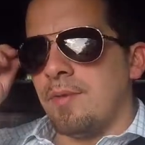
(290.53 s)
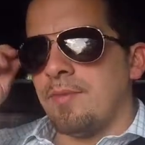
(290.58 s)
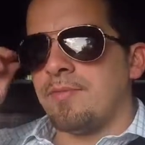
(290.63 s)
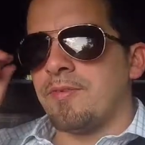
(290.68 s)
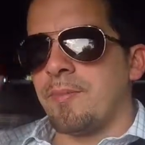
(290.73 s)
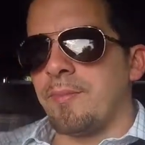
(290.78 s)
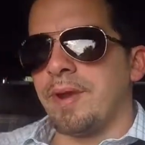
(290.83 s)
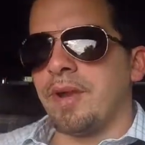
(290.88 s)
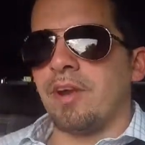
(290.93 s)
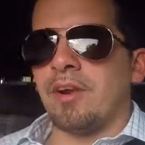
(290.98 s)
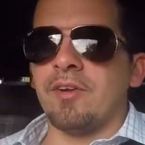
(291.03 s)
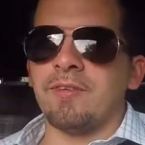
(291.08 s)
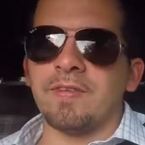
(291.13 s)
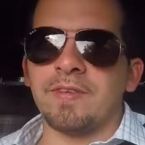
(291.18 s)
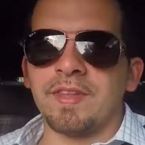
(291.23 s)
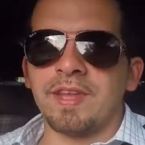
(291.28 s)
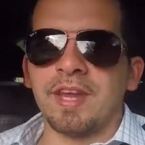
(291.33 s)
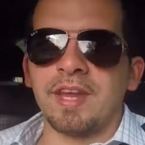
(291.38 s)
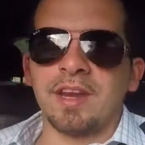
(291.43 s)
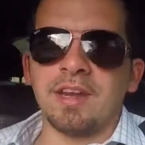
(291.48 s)
For my
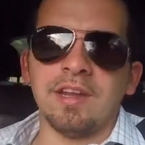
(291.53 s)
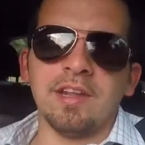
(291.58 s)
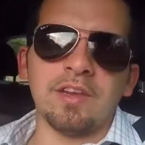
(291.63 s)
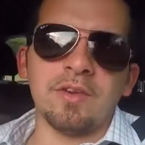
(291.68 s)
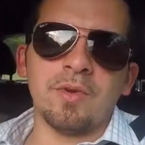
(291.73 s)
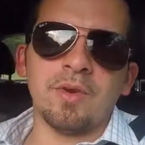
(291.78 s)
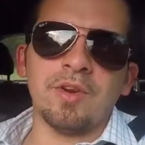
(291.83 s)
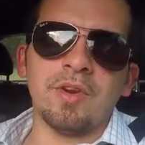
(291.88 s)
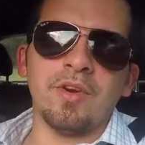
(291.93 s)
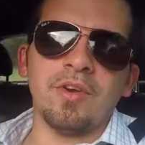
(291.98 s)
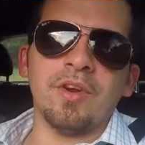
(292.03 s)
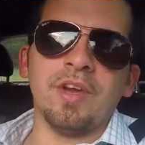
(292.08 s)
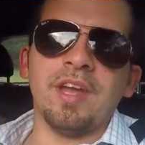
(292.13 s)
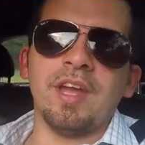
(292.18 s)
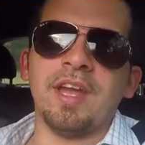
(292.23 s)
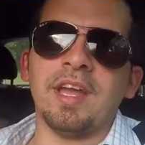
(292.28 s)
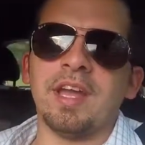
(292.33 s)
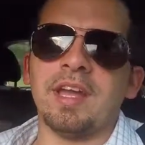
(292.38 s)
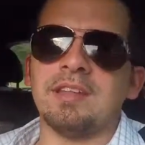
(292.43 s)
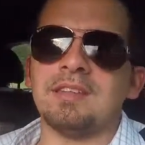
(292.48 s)
girlfriend, they get a little
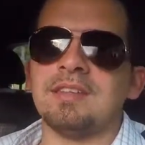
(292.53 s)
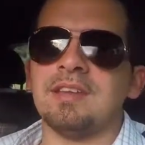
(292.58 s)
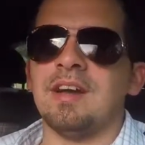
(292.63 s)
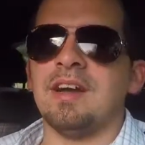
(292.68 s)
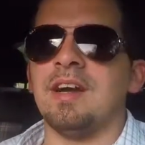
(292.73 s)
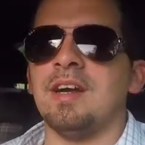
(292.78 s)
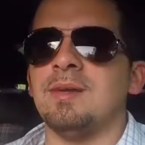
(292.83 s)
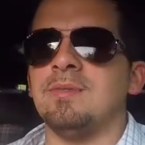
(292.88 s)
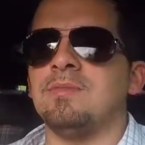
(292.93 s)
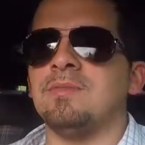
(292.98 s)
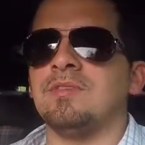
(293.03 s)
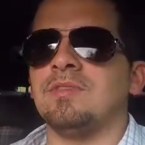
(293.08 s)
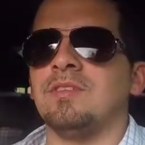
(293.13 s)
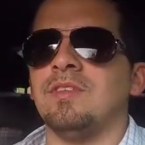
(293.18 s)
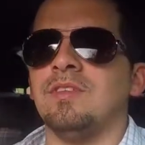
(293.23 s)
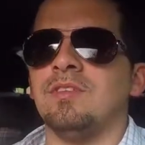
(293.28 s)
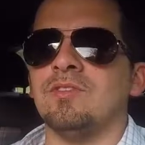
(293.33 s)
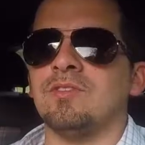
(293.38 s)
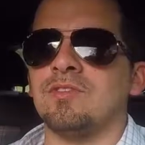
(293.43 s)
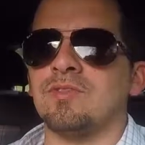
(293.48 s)
annoying at times, a
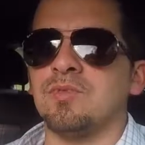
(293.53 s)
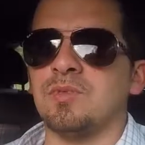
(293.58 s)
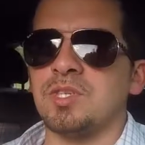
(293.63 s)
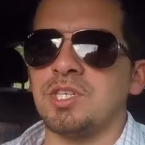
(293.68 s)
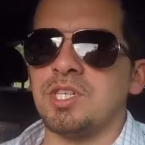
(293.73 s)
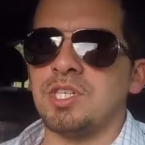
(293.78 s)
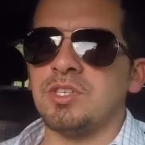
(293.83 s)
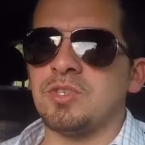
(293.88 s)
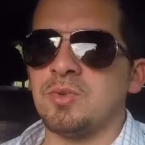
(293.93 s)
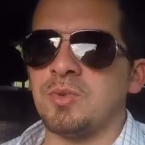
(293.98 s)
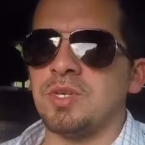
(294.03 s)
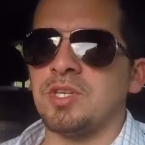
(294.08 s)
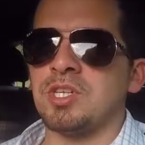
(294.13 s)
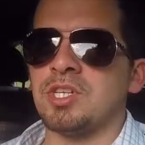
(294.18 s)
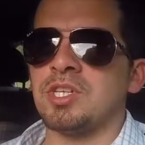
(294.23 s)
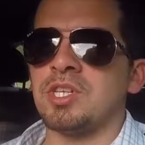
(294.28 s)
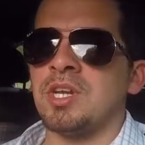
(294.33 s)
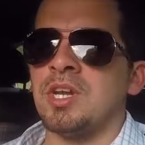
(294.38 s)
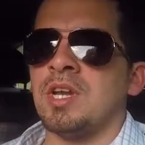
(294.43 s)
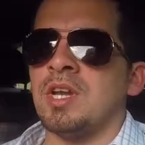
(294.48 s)
little swishy swish.